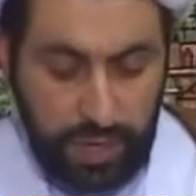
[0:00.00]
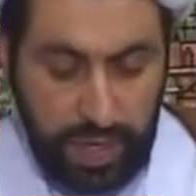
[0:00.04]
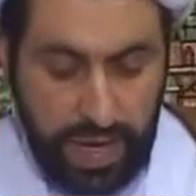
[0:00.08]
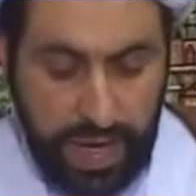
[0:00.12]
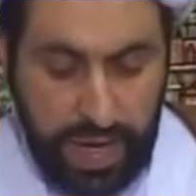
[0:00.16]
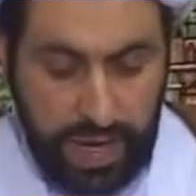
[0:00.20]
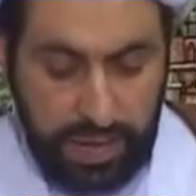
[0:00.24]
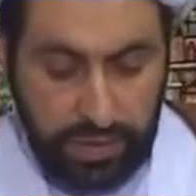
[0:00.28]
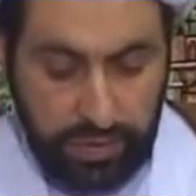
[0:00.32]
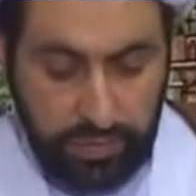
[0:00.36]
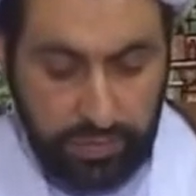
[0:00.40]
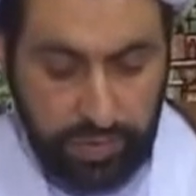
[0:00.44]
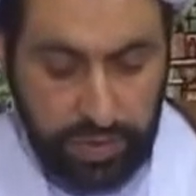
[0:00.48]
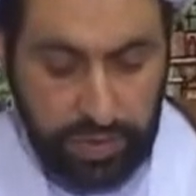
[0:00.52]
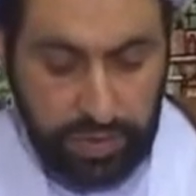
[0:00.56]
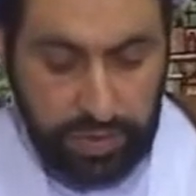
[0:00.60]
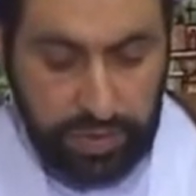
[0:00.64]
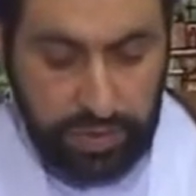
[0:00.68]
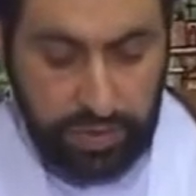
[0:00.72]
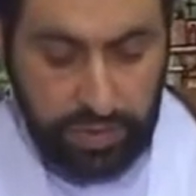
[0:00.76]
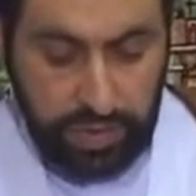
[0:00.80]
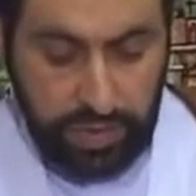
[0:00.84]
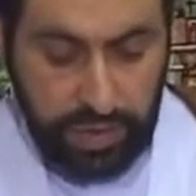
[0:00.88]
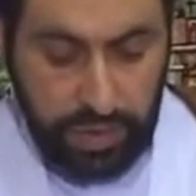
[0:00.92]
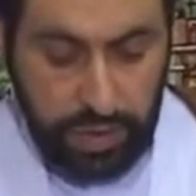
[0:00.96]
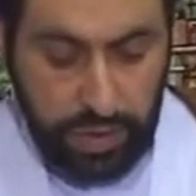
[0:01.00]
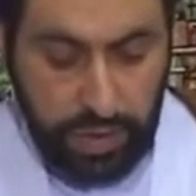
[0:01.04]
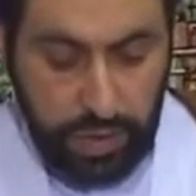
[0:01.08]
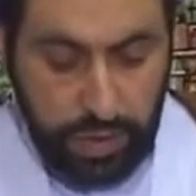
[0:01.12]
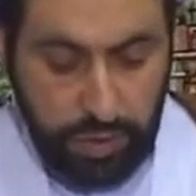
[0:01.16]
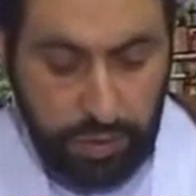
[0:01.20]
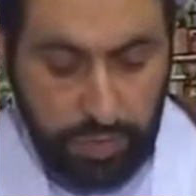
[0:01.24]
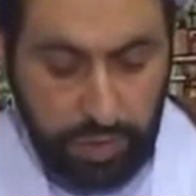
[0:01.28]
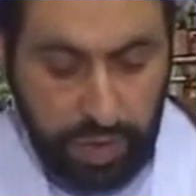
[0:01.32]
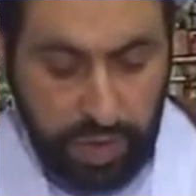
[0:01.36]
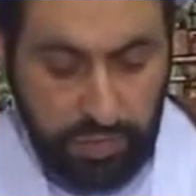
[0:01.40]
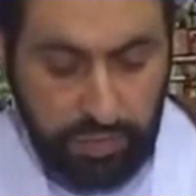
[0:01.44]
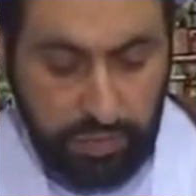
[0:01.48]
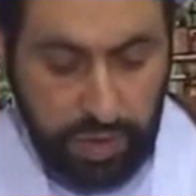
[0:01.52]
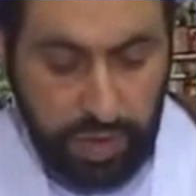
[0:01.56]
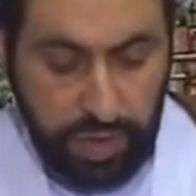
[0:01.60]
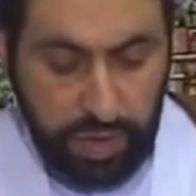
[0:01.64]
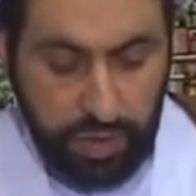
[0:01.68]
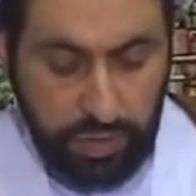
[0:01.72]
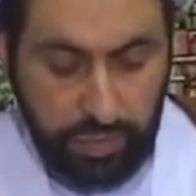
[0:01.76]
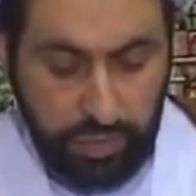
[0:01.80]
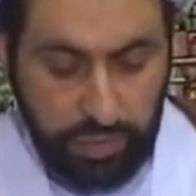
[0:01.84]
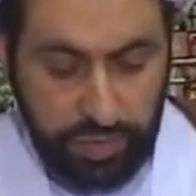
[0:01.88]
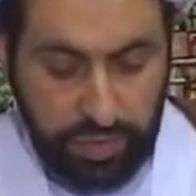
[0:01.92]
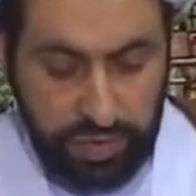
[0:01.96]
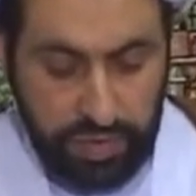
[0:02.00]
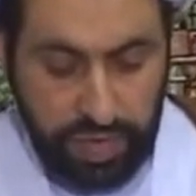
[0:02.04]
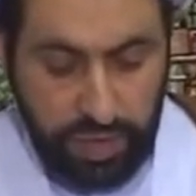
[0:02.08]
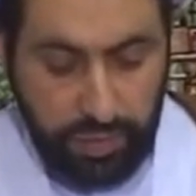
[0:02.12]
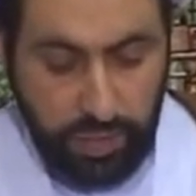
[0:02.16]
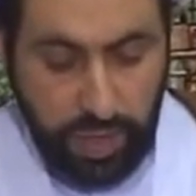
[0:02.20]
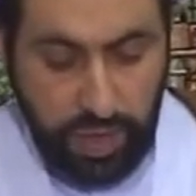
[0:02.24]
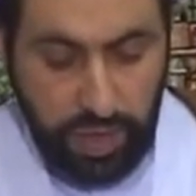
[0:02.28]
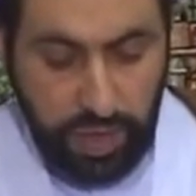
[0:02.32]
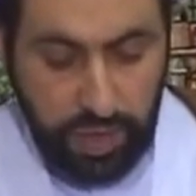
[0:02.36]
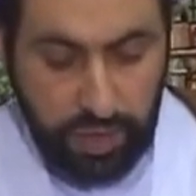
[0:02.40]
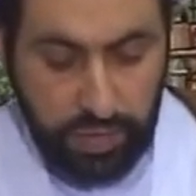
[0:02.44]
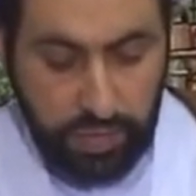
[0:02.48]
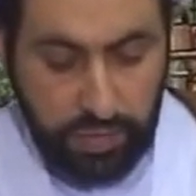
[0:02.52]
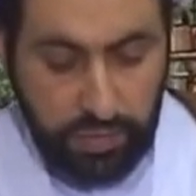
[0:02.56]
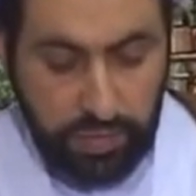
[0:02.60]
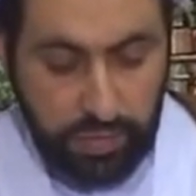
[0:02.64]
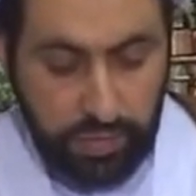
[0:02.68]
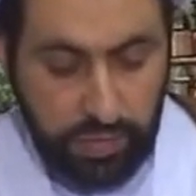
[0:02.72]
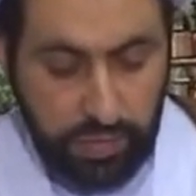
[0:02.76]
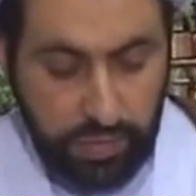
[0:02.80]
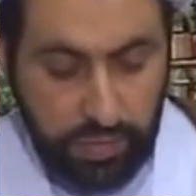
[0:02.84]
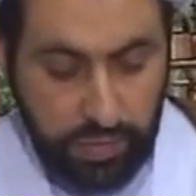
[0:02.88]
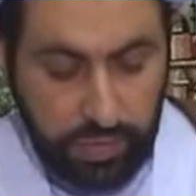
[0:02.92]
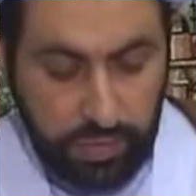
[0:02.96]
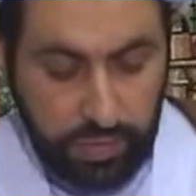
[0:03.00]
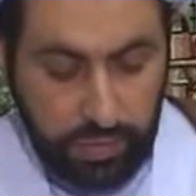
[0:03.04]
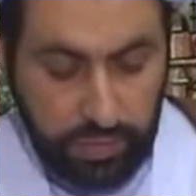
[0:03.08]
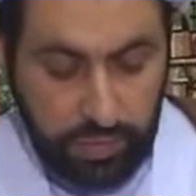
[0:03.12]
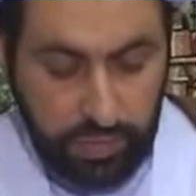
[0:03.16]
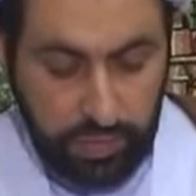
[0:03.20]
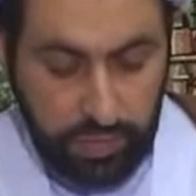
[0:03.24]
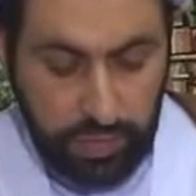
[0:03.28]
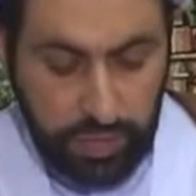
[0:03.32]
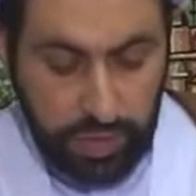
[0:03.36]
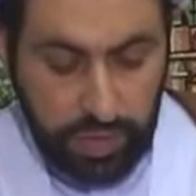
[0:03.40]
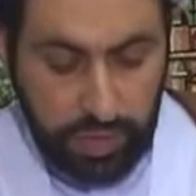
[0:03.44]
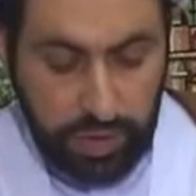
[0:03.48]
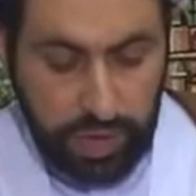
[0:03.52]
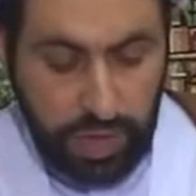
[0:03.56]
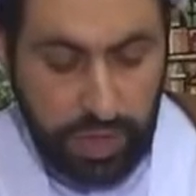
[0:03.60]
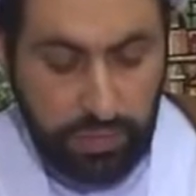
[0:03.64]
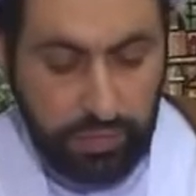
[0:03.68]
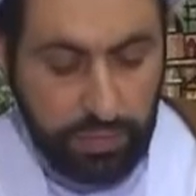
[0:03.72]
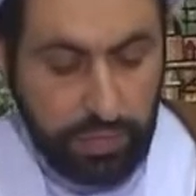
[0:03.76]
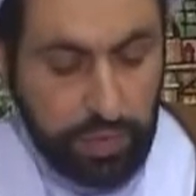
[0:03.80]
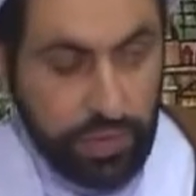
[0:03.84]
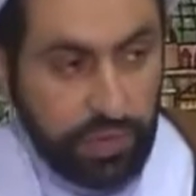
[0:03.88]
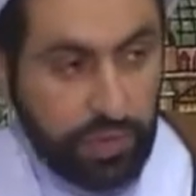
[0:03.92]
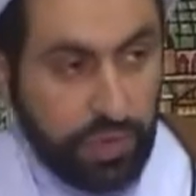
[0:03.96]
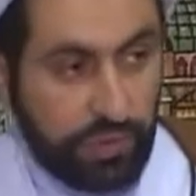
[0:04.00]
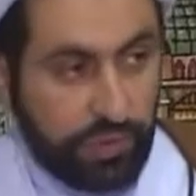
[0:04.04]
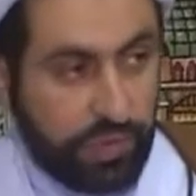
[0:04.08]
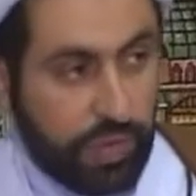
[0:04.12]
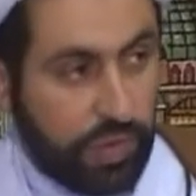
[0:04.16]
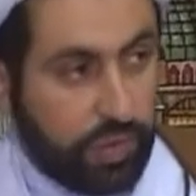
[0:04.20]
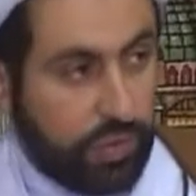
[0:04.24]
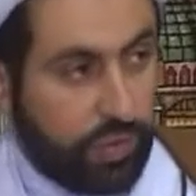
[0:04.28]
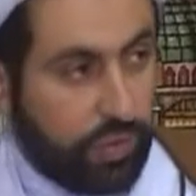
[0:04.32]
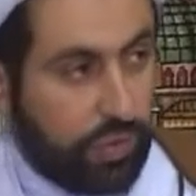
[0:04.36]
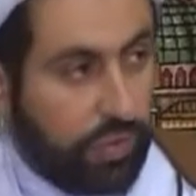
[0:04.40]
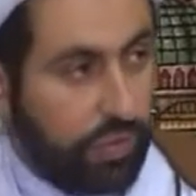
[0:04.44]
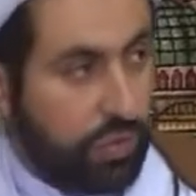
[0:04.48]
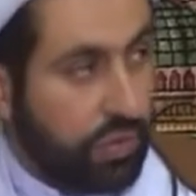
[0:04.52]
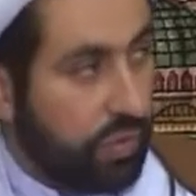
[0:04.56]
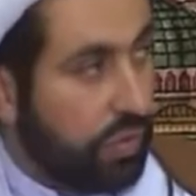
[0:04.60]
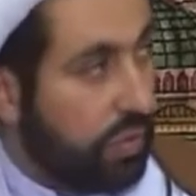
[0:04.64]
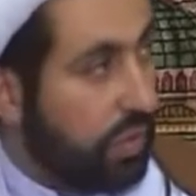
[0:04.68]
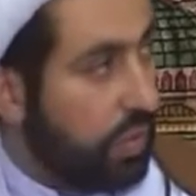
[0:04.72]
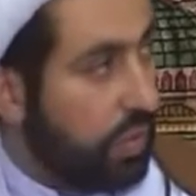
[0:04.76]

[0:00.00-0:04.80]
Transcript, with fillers: addressed the issue of Akhir al-Zaman, inshallah we will refer to